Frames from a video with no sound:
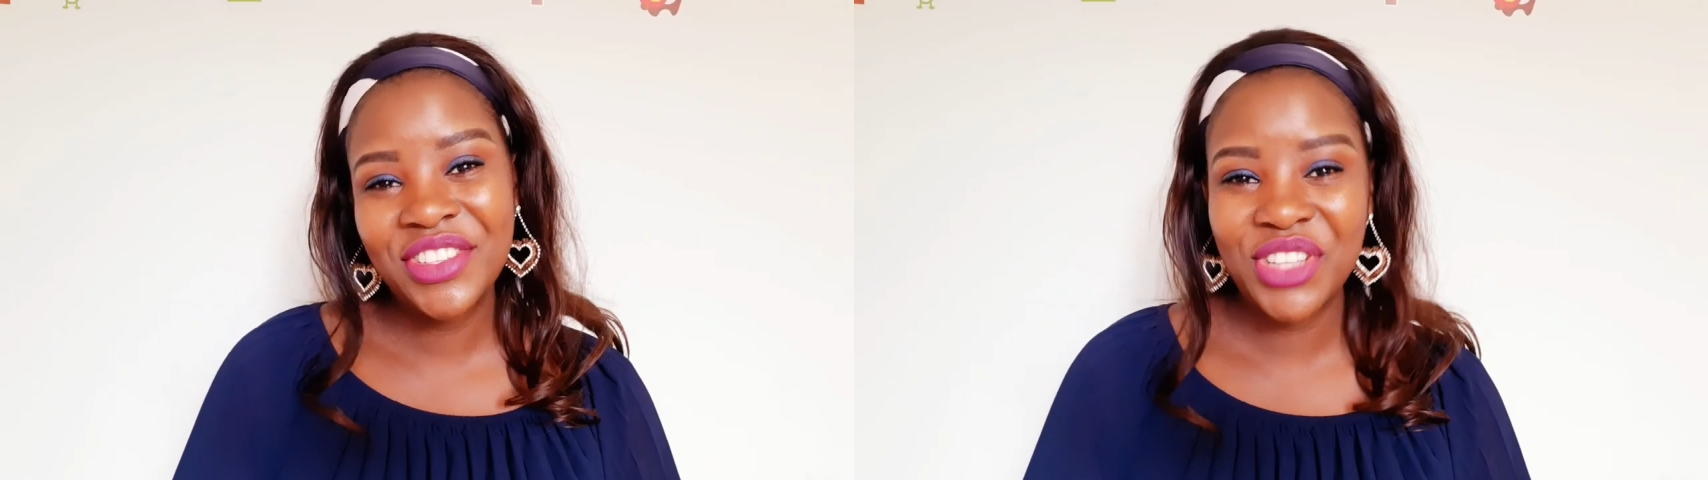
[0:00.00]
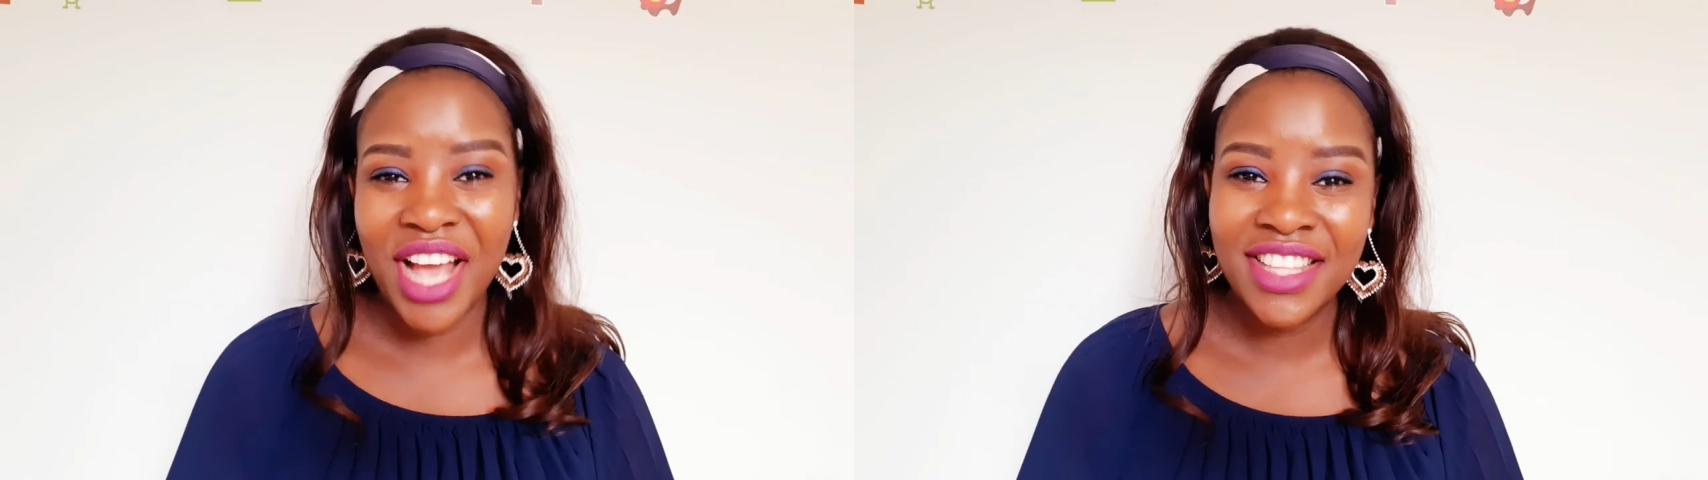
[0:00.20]

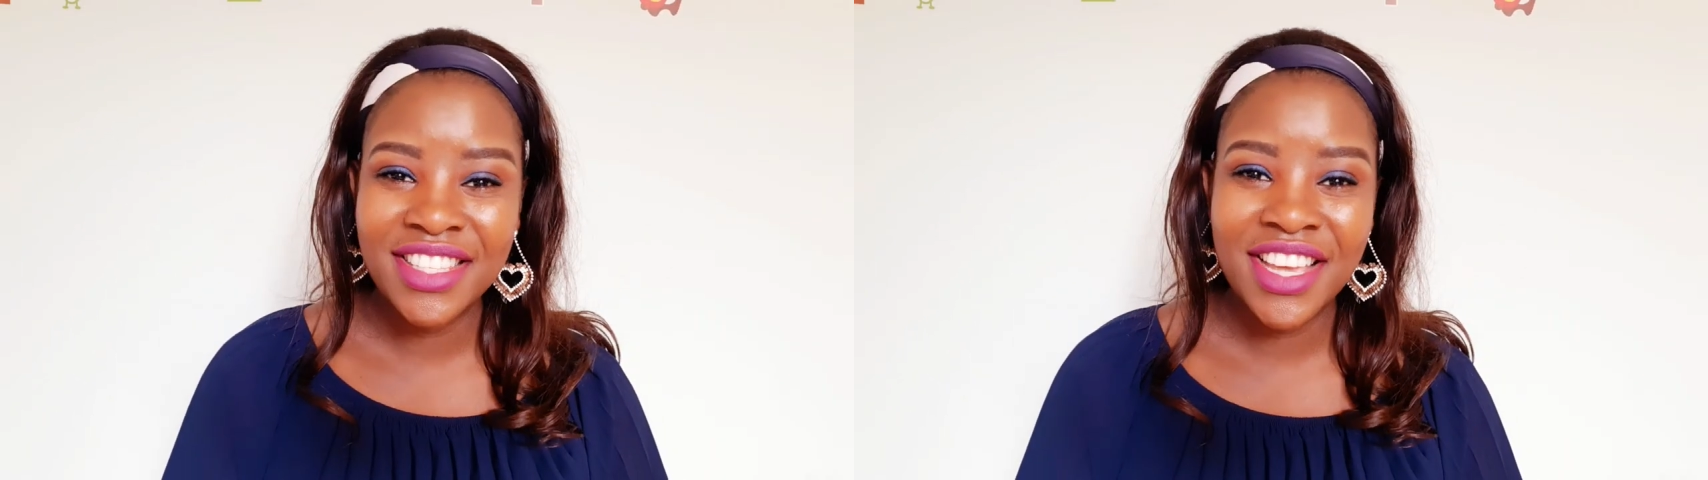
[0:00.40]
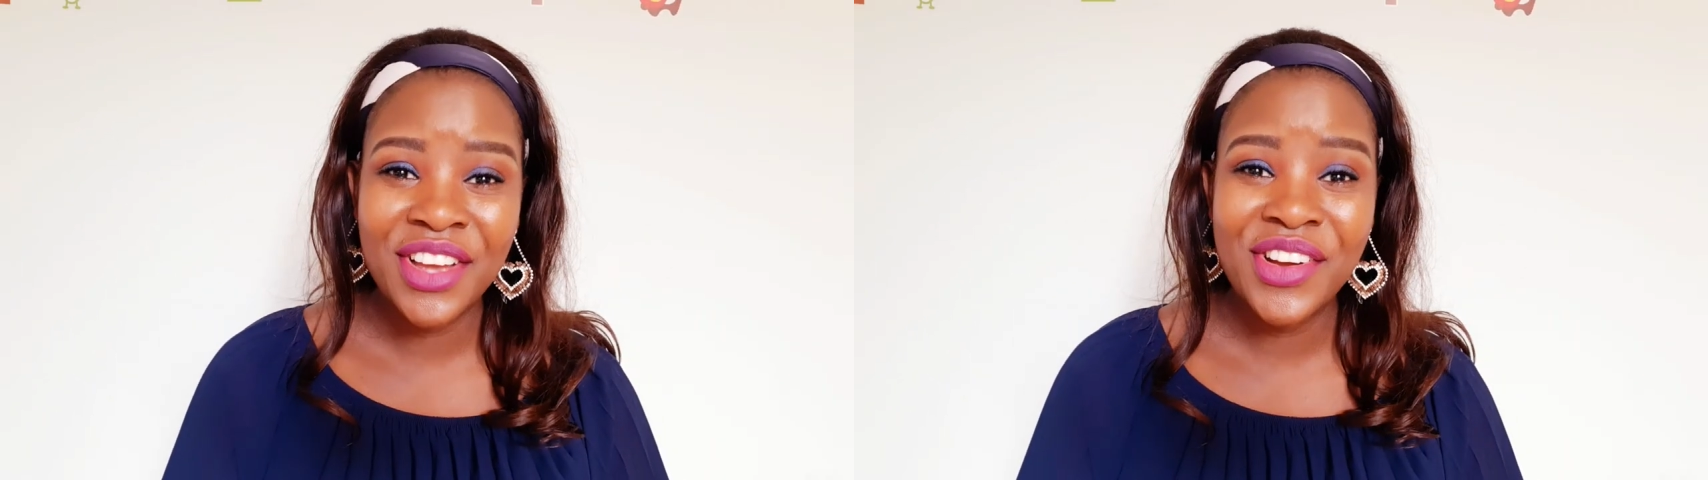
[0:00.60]

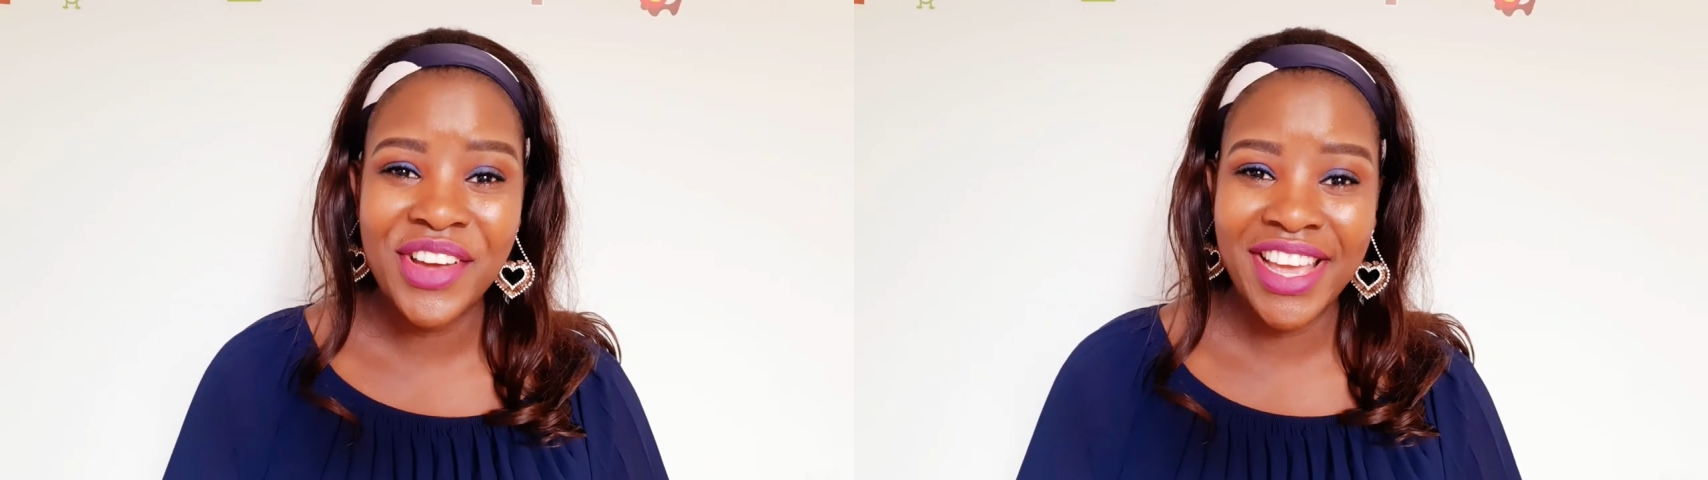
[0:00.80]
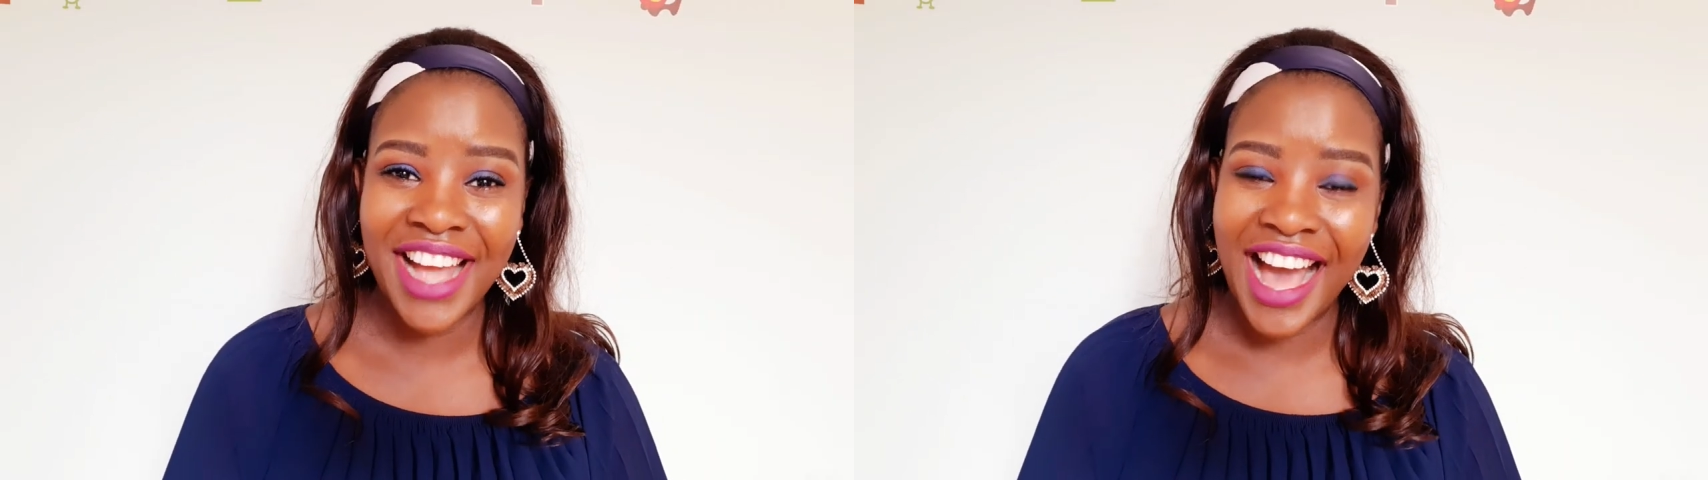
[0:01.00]
chatting,
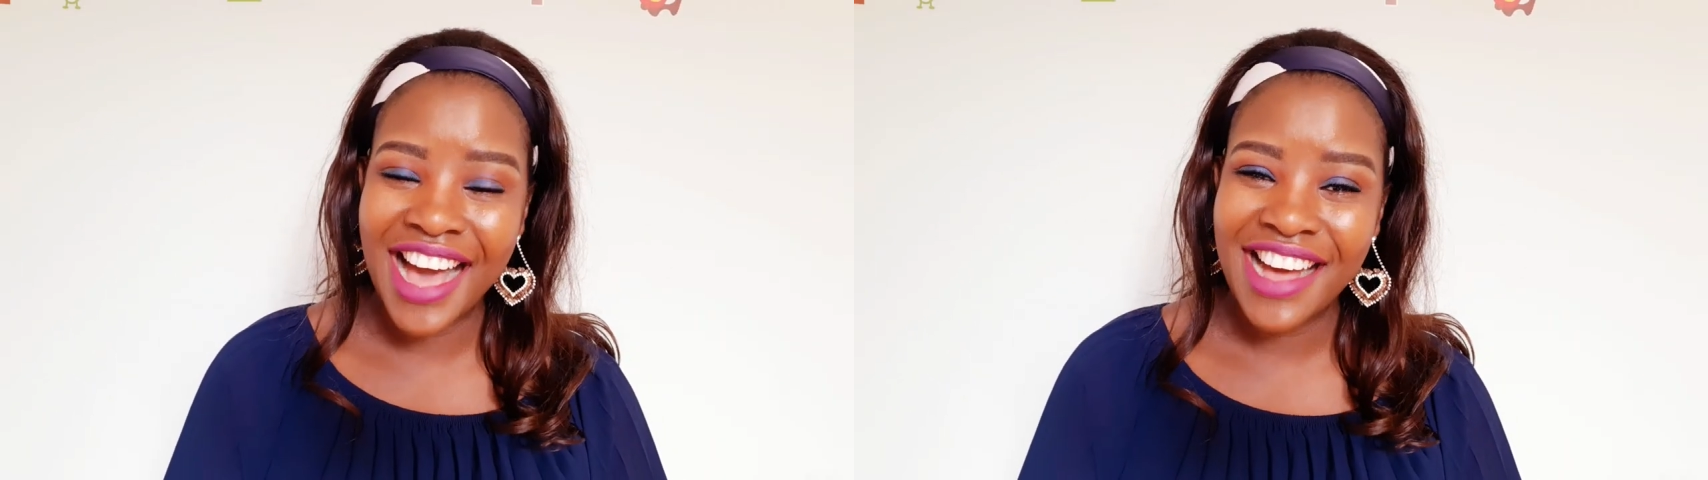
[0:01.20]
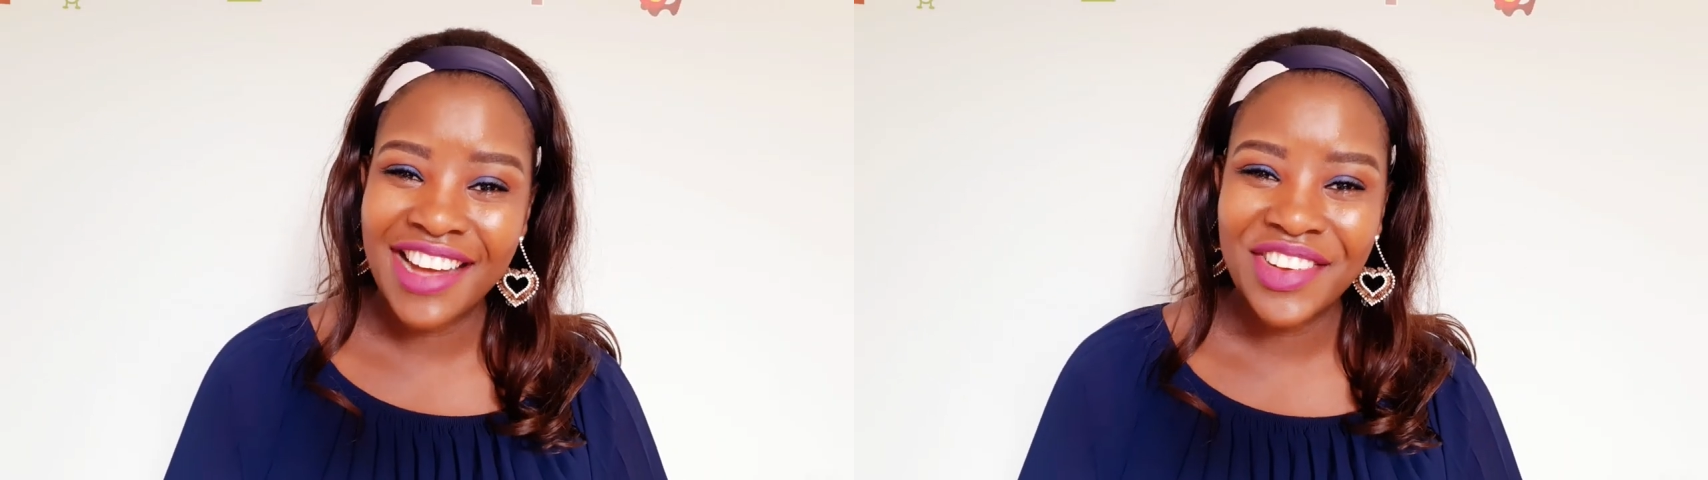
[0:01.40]
going
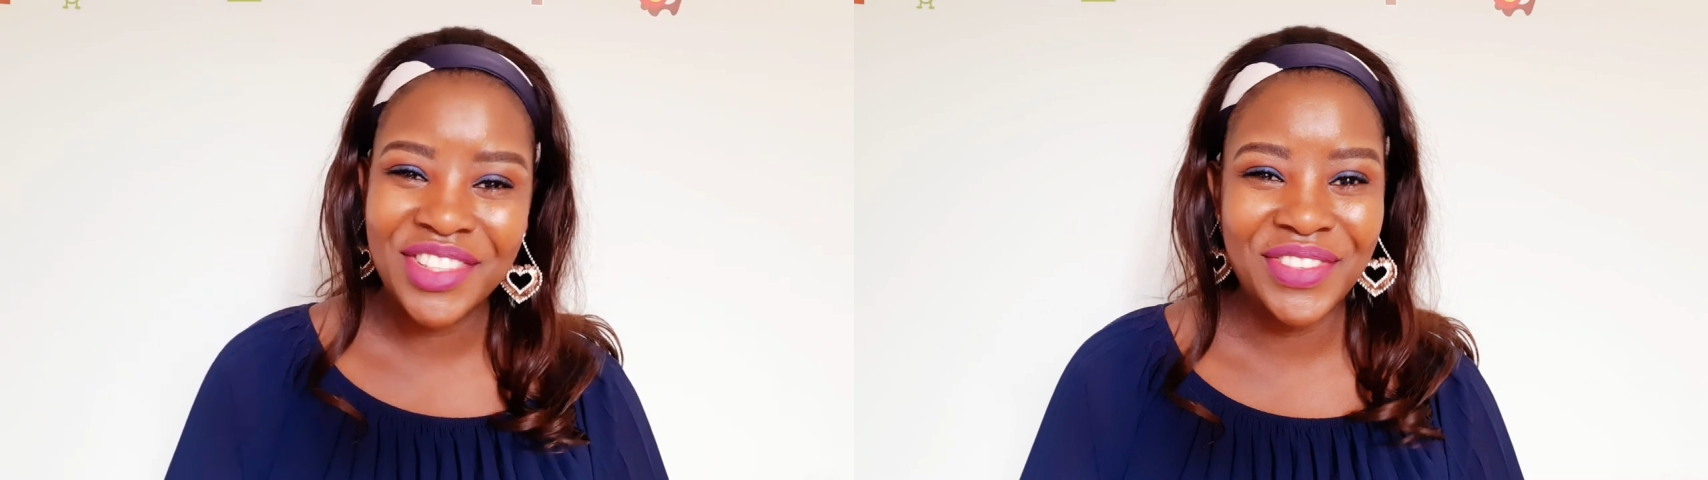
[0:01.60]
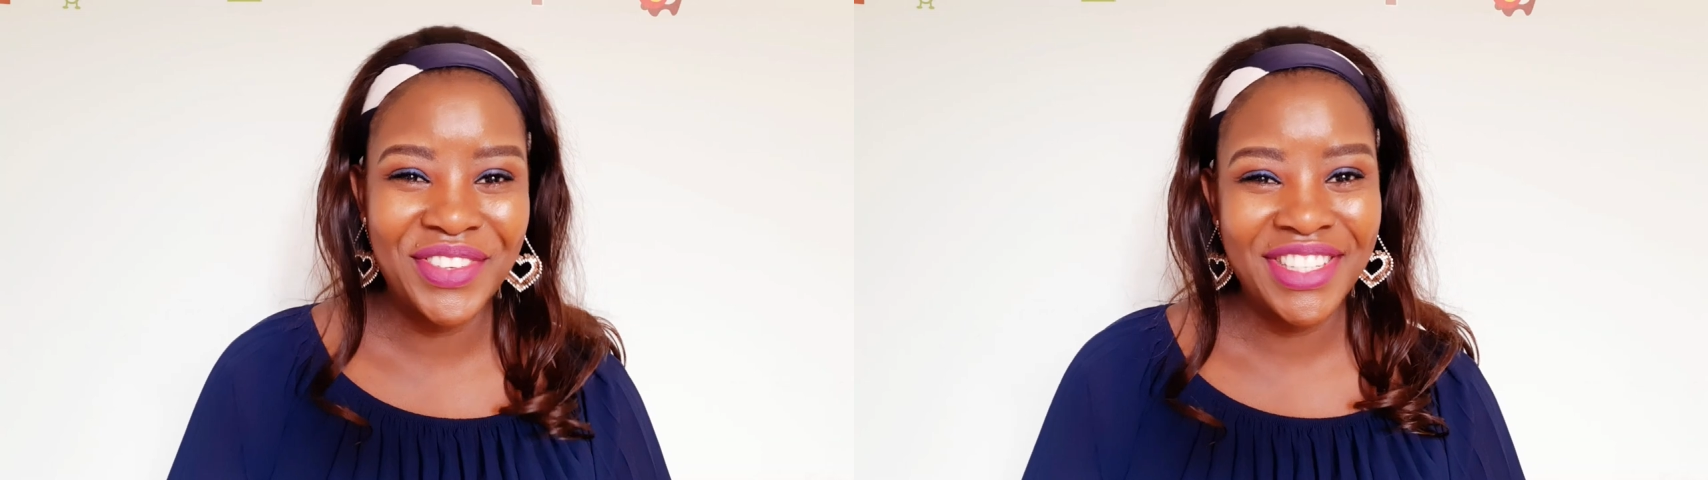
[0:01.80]

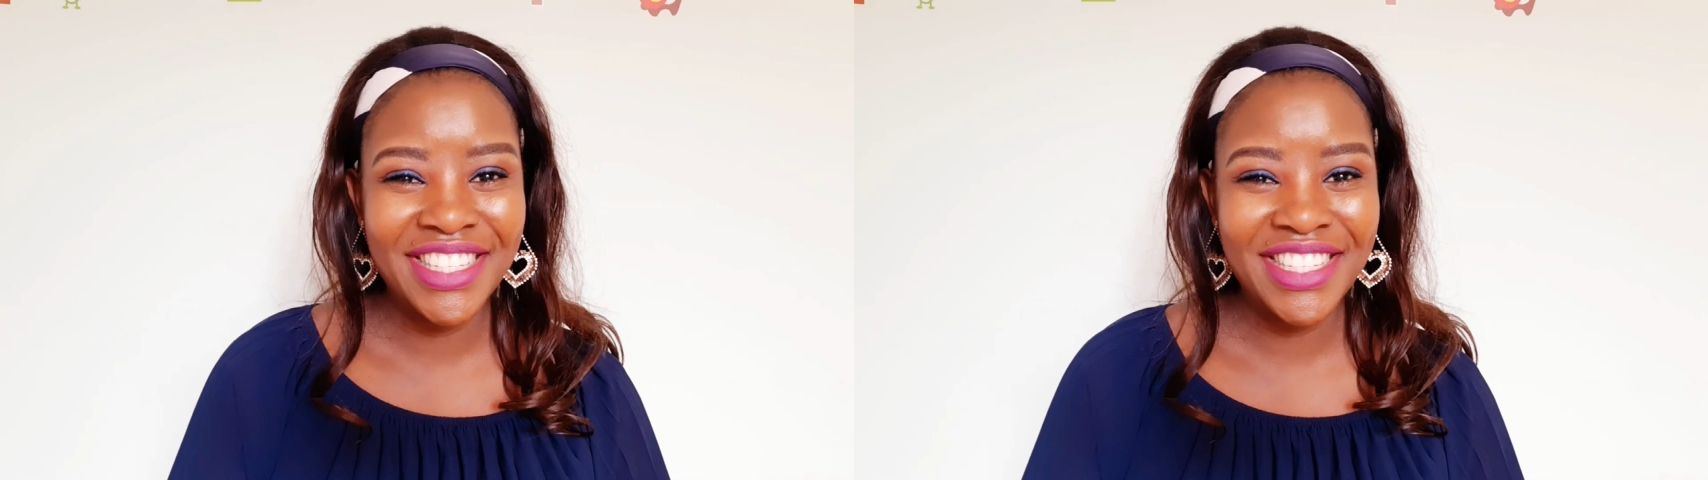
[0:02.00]
out for